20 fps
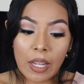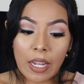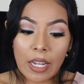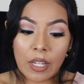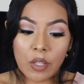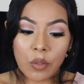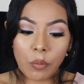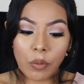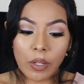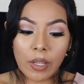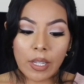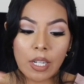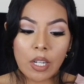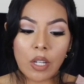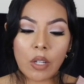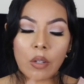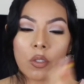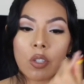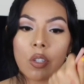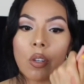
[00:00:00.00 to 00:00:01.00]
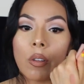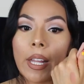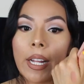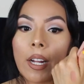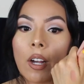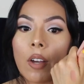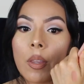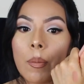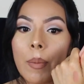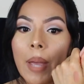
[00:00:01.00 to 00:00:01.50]
It's really nude. So
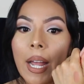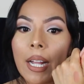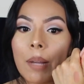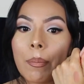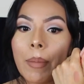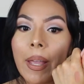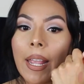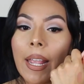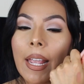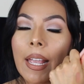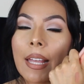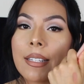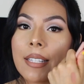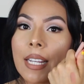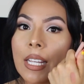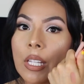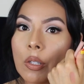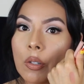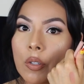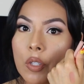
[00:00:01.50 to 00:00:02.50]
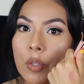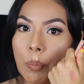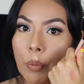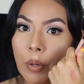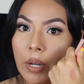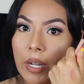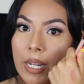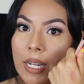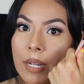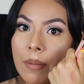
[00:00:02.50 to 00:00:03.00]
like on the back of my hand, it looks
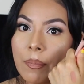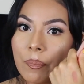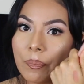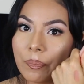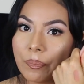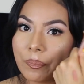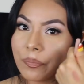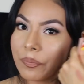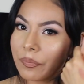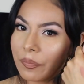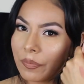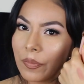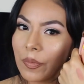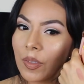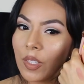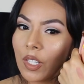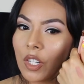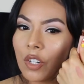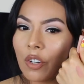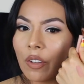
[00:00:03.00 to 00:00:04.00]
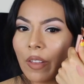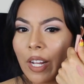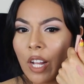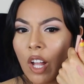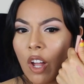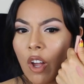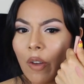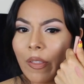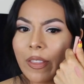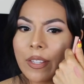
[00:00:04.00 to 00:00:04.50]
pretty you're
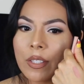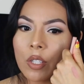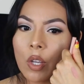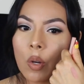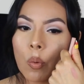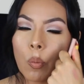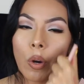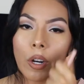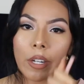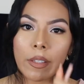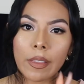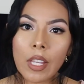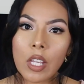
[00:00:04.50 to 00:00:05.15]
like, oh, this could work.